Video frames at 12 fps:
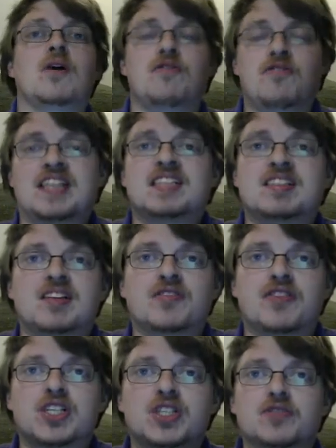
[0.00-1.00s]
Fantasy
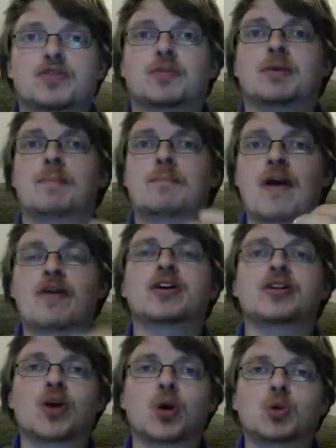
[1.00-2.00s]
fiction from an American
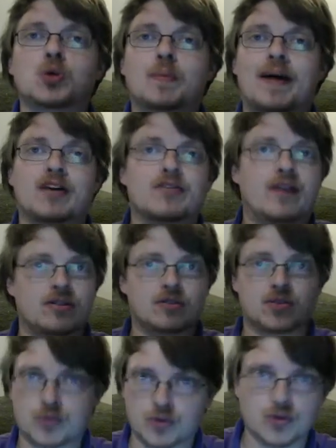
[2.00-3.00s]
cultural background
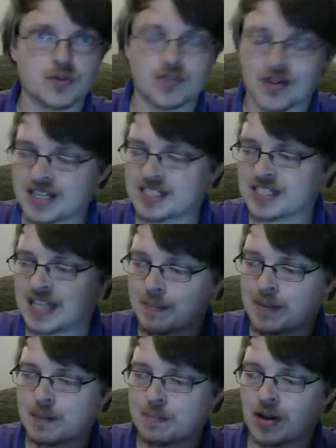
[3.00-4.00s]
with all the variety that may
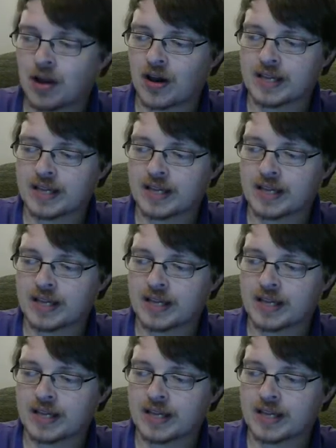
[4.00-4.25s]
imply.